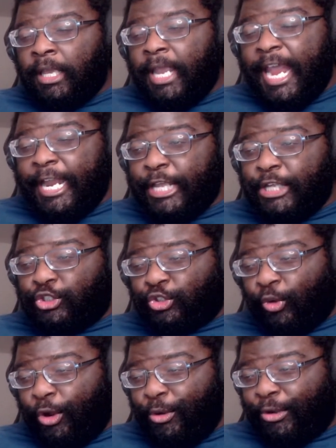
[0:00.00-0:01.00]
An
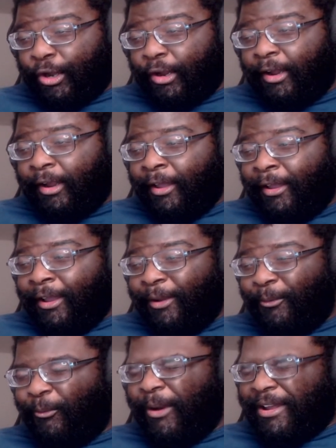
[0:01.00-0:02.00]
intruder?
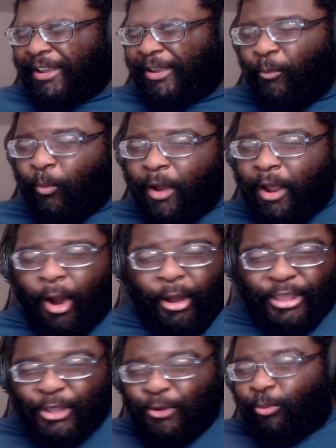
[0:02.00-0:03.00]
What what are
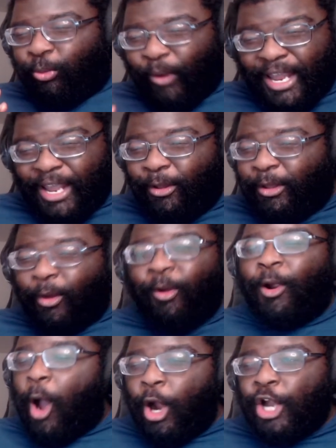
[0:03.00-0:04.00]
you real
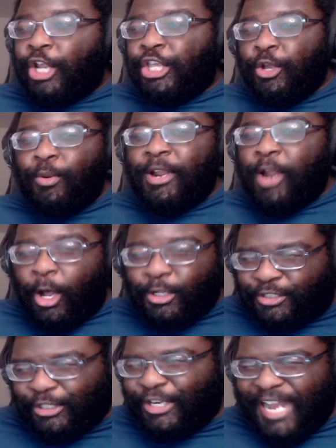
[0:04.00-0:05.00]
or are you an
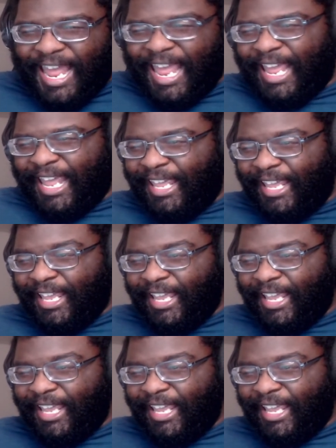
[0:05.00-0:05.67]
alternate?